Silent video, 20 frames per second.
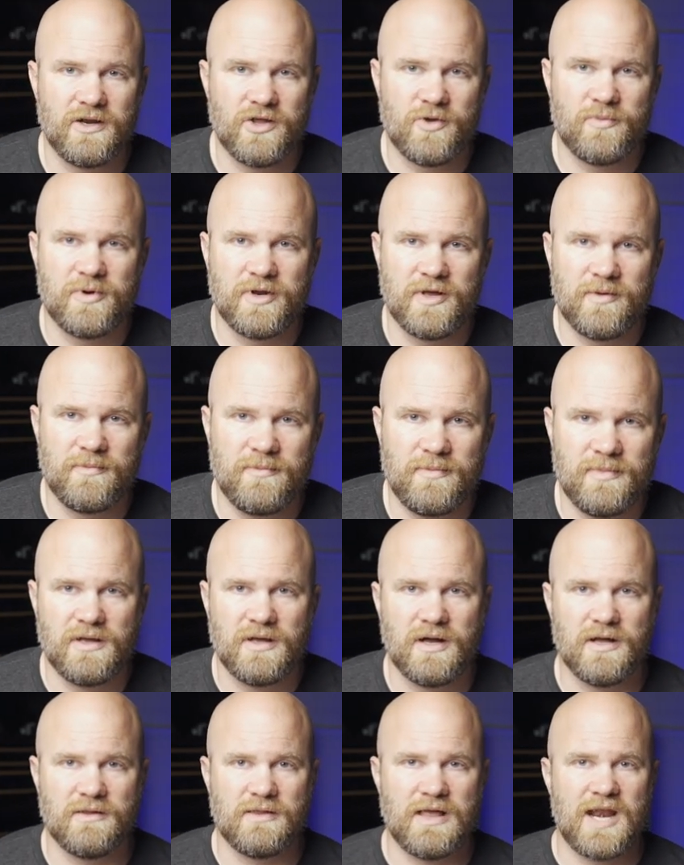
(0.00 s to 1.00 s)
aluminum,
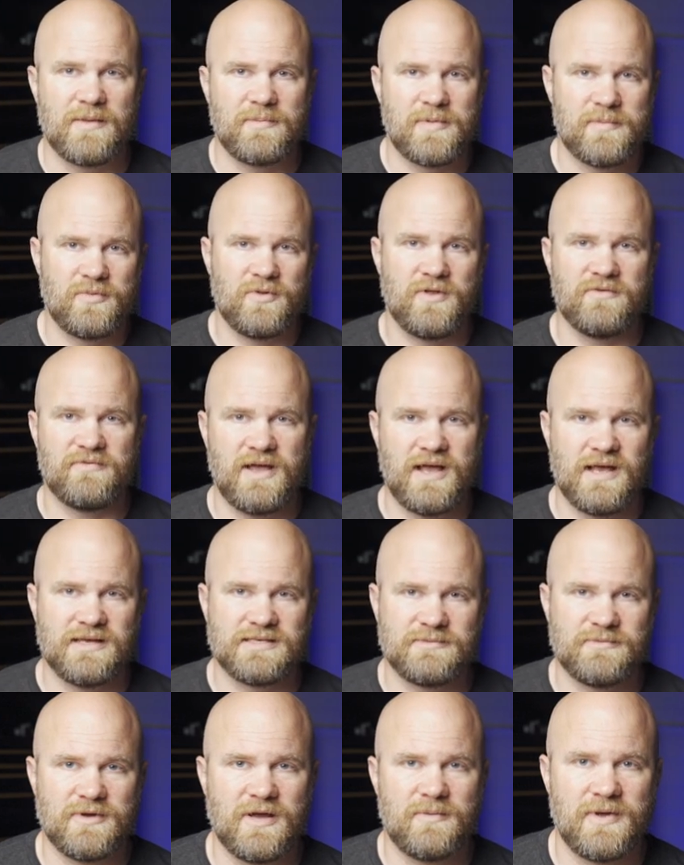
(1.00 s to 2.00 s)
a lot of people have
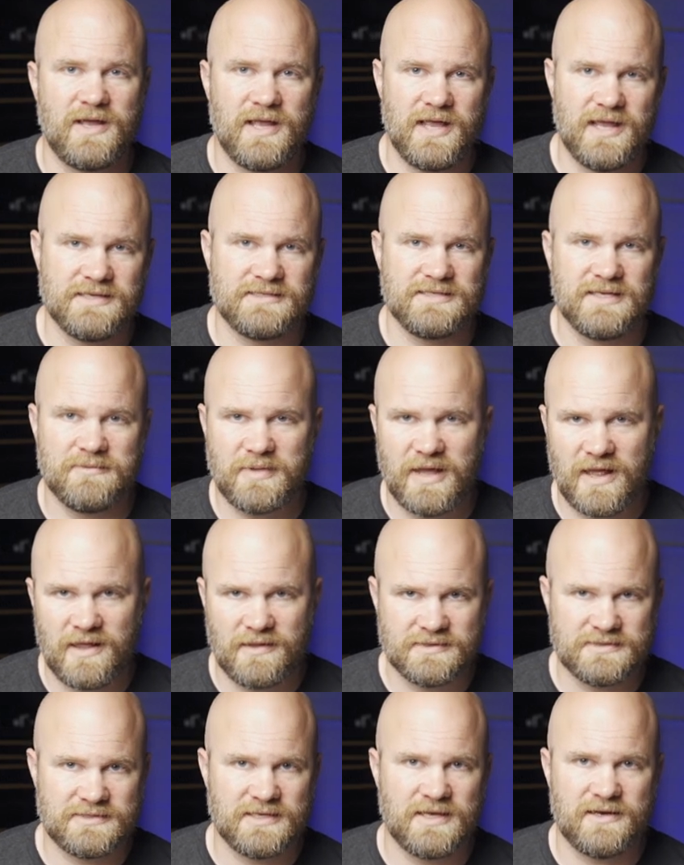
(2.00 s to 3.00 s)
asked about my AC
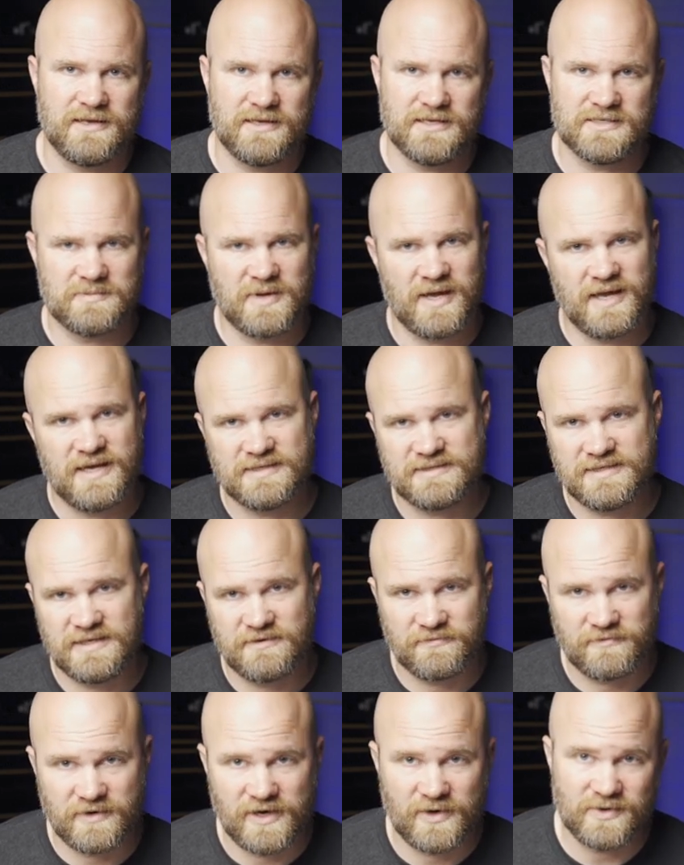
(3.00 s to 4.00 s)
balance settings, my
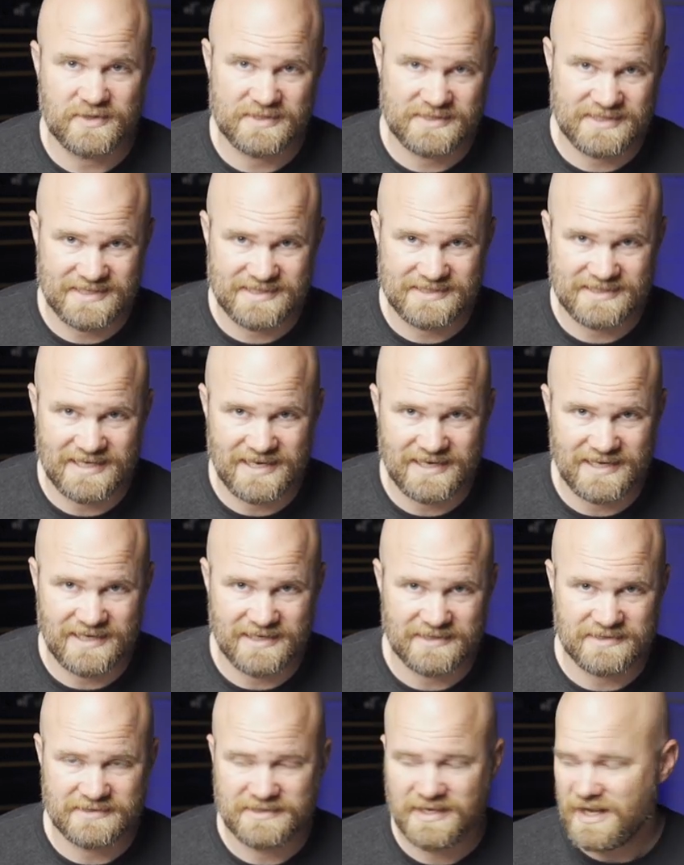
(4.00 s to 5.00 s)
AC frequency
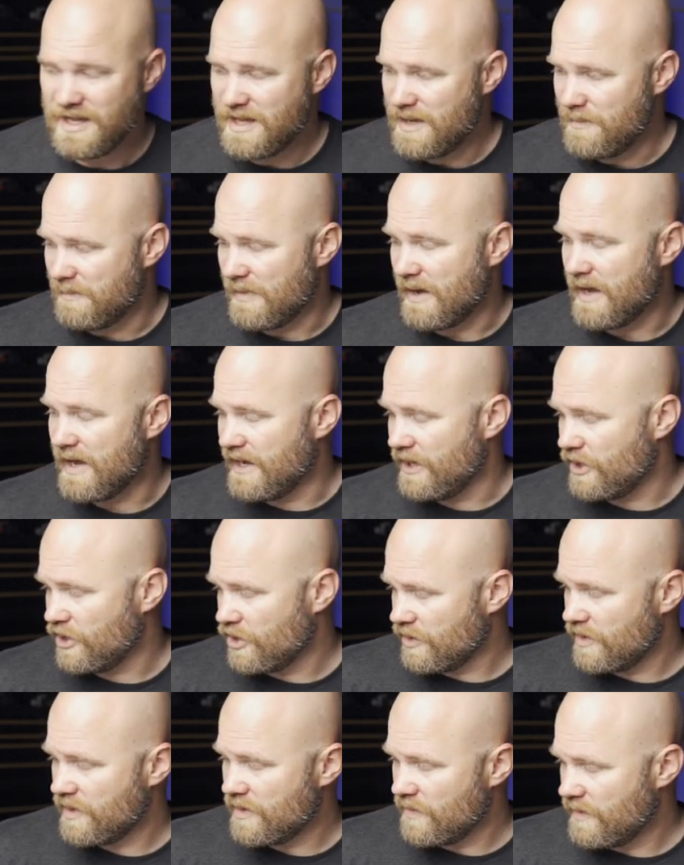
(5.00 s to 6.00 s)
settings. My
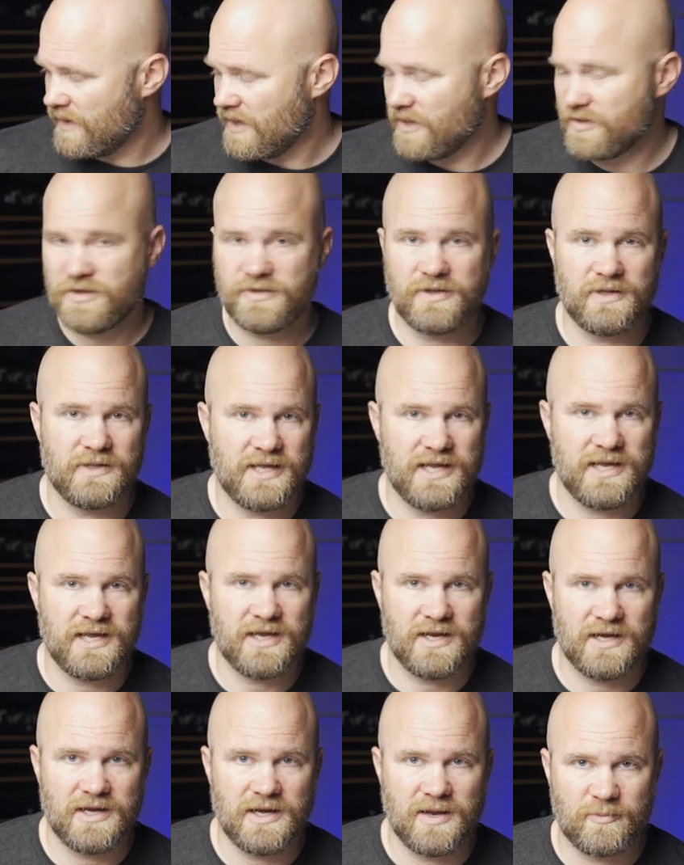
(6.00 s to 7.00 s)
current welder, the
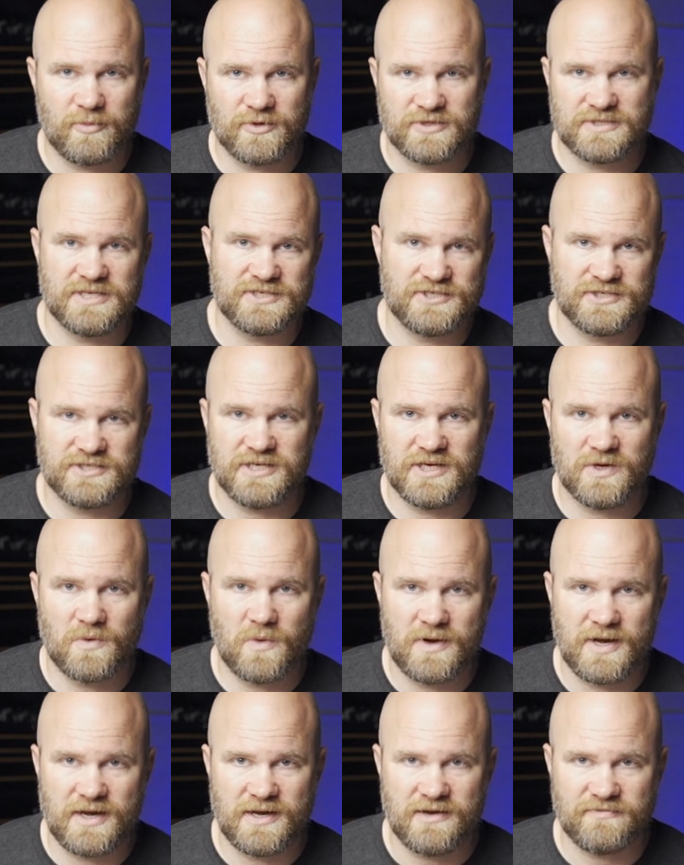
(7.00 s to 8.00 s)
Lincoln Precision TIG
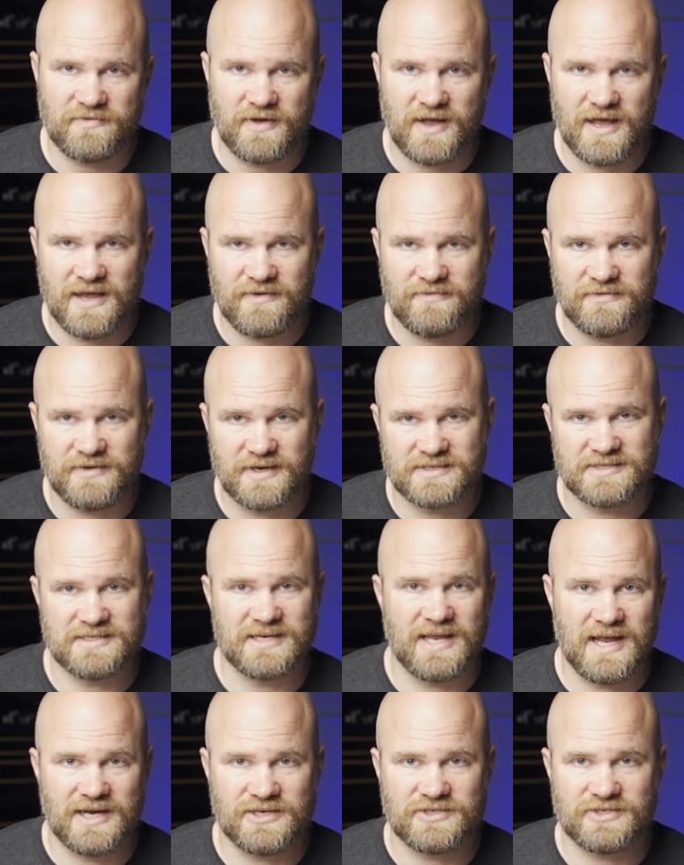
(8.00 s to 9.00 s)
185,
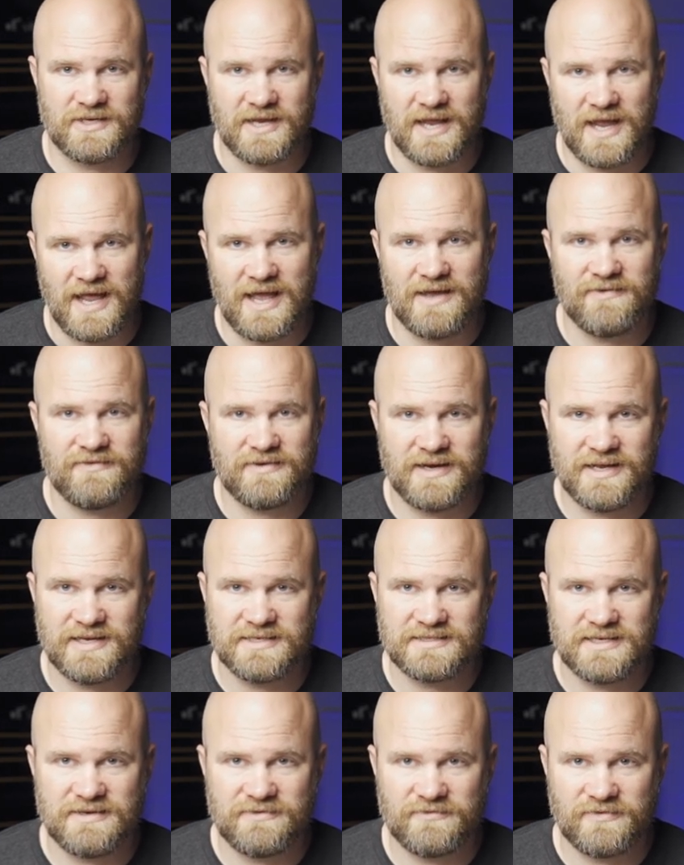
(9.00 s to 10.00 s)
doesn't actually have an
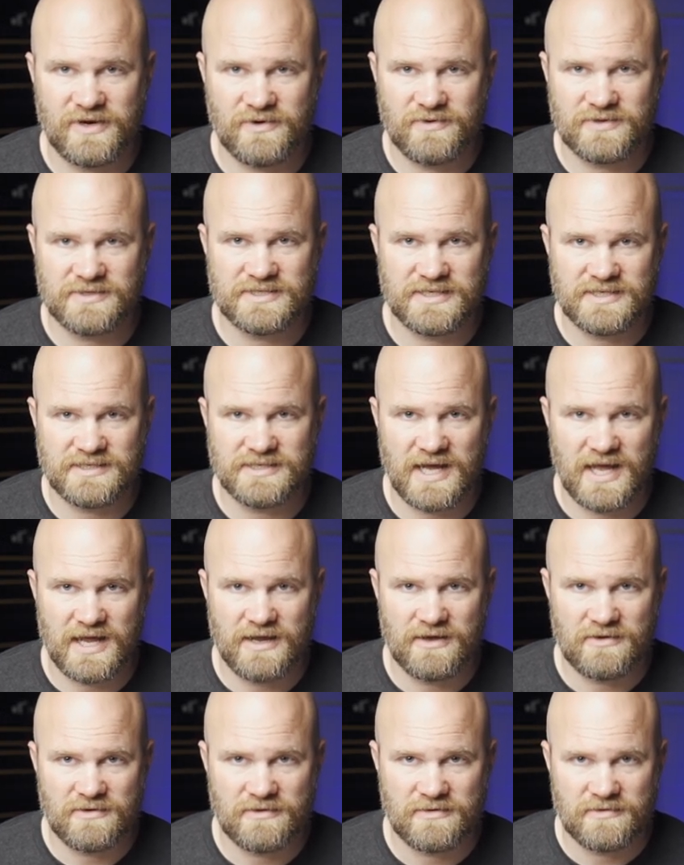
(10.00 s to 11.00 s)
AC frequency
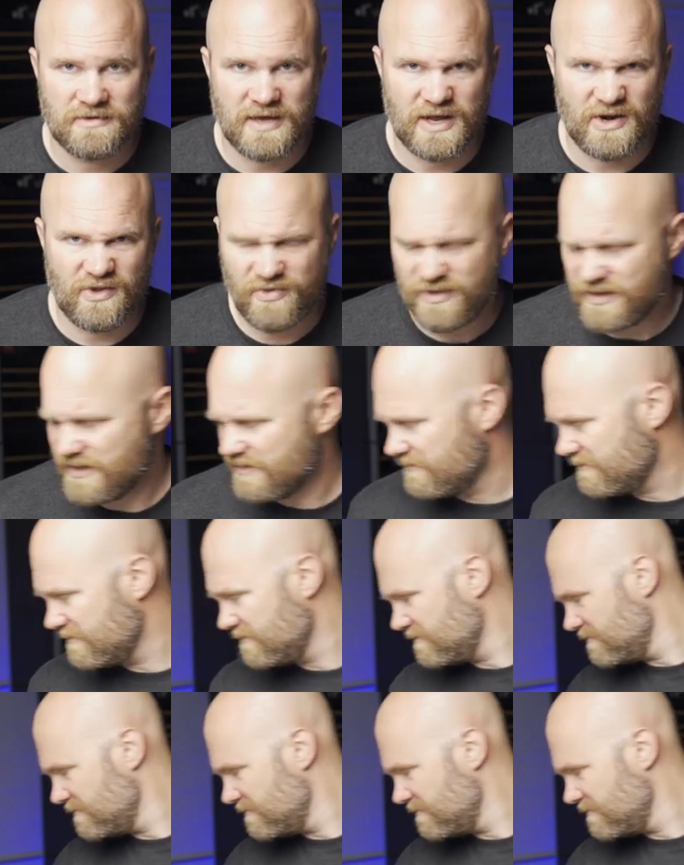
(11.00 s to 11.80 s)
dial, I don't think.